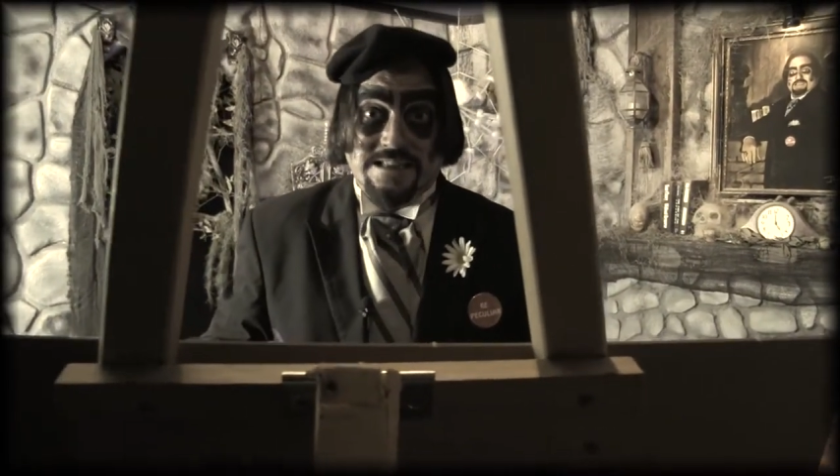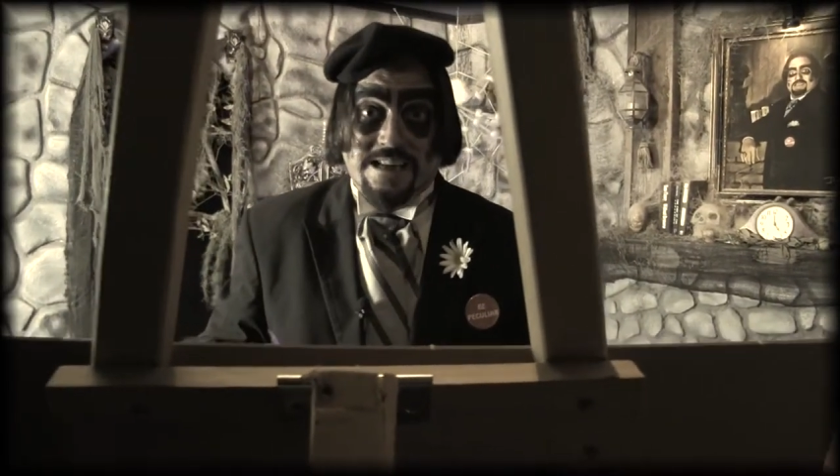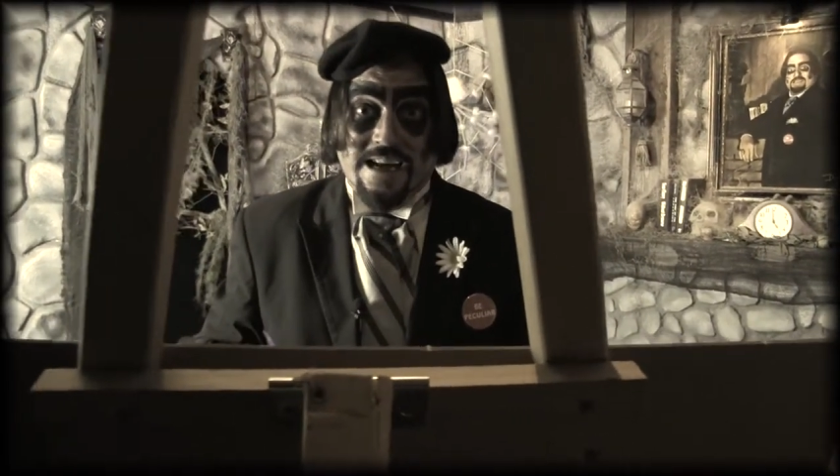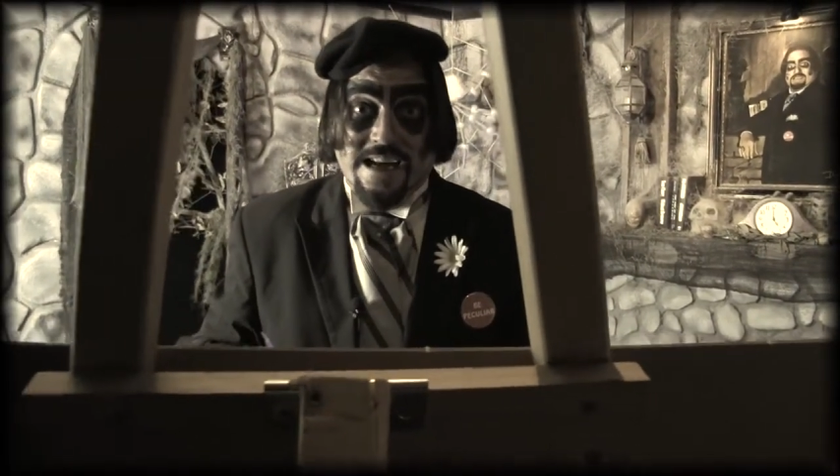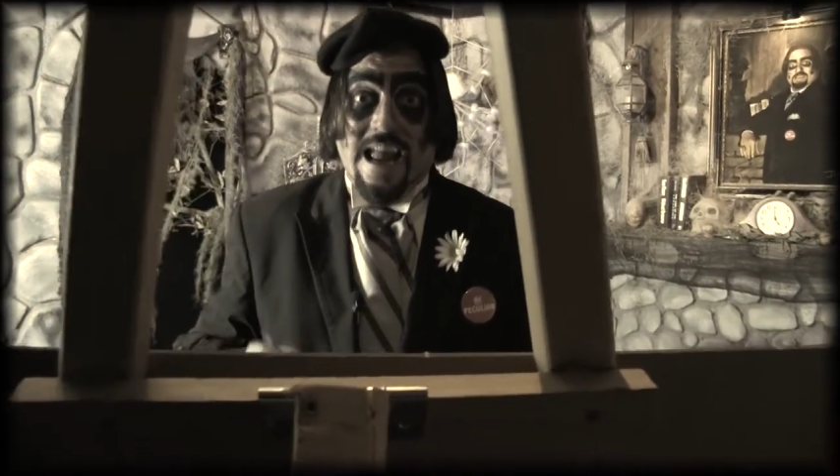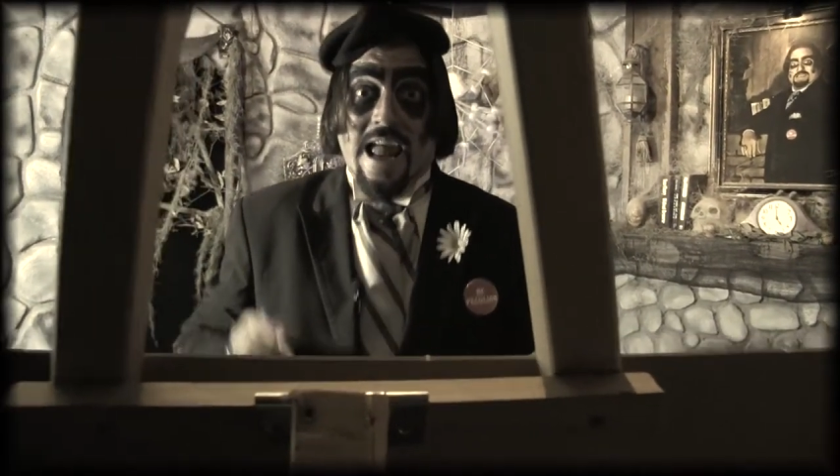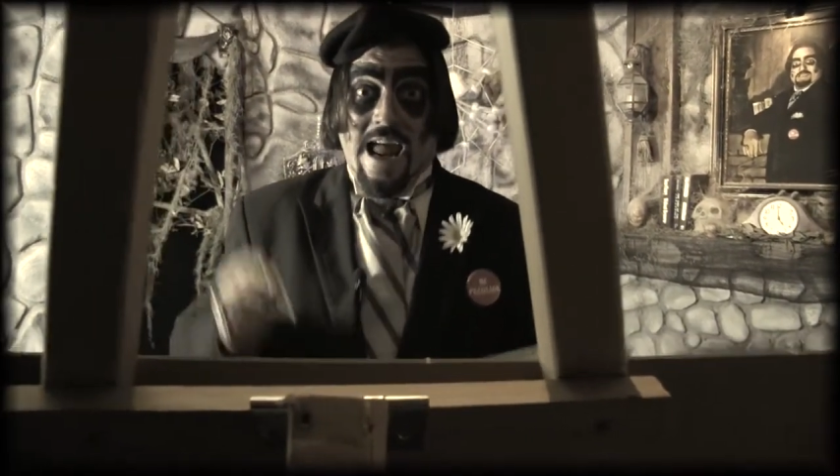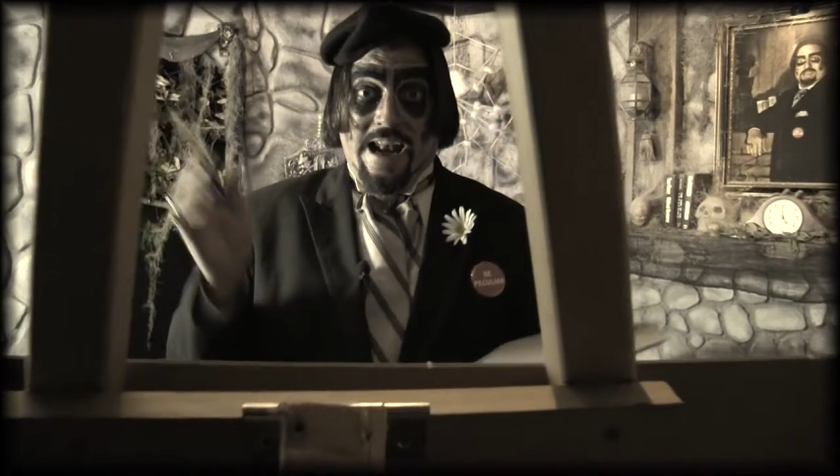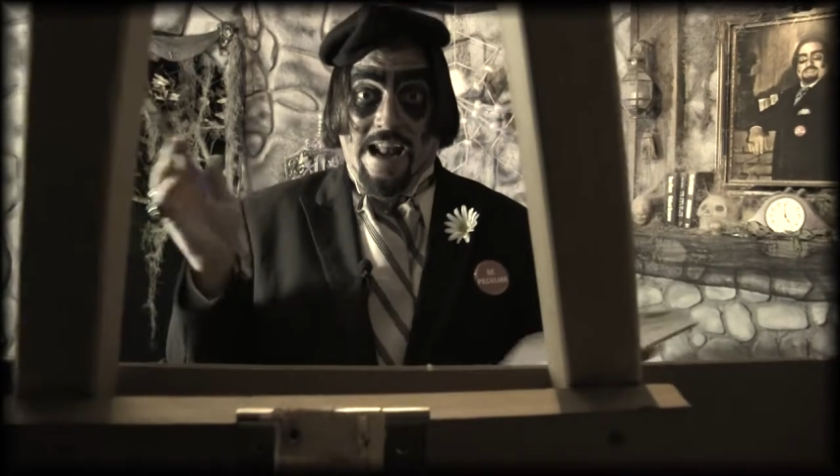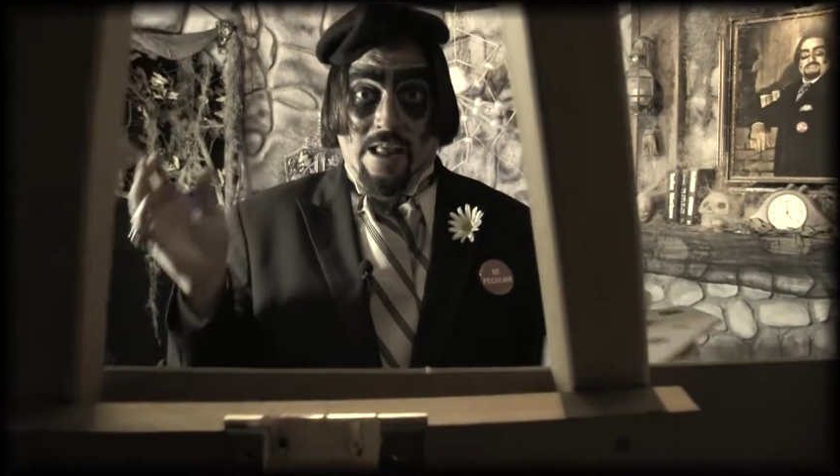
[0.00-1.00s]
Day
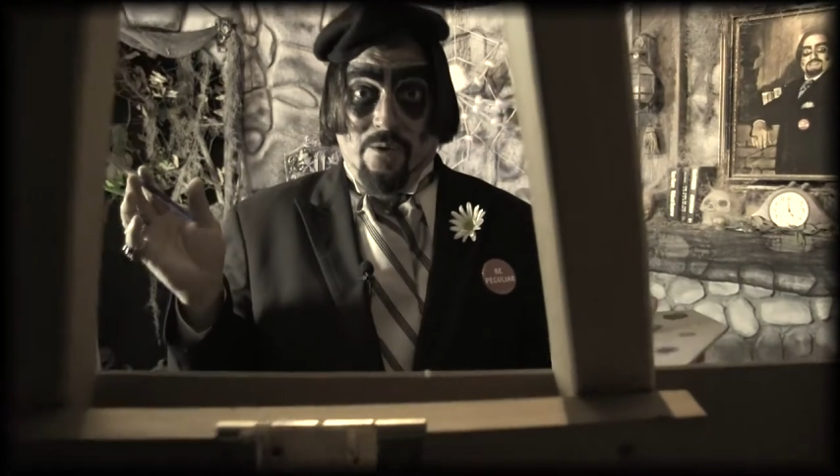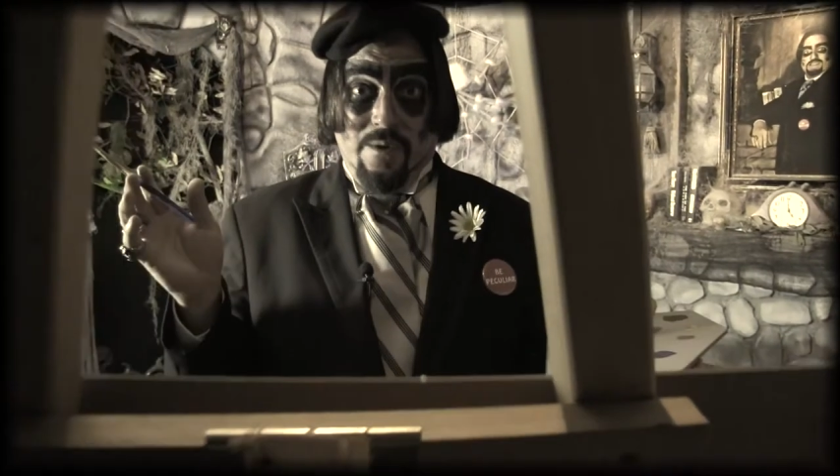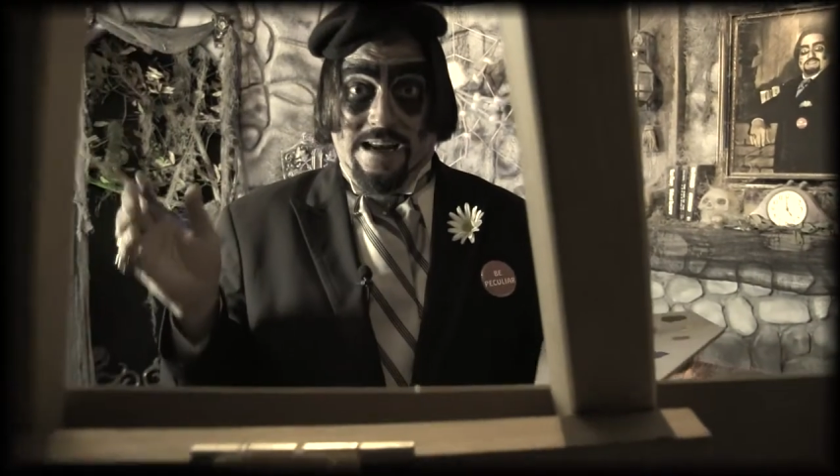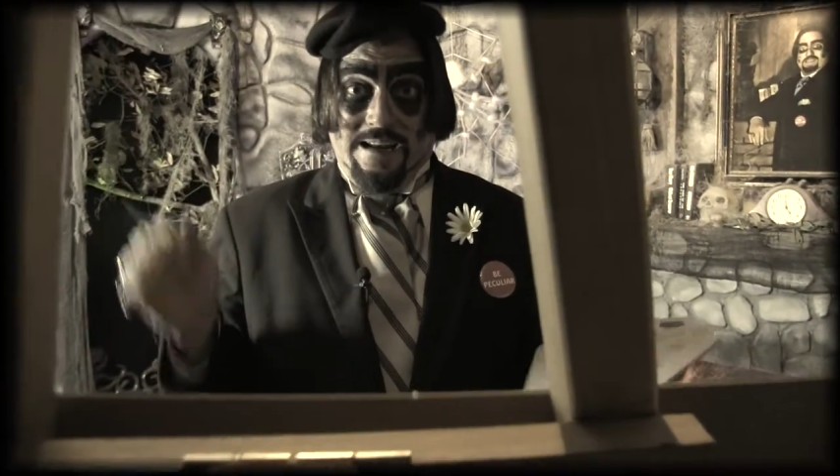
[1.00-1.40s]
and Halloween.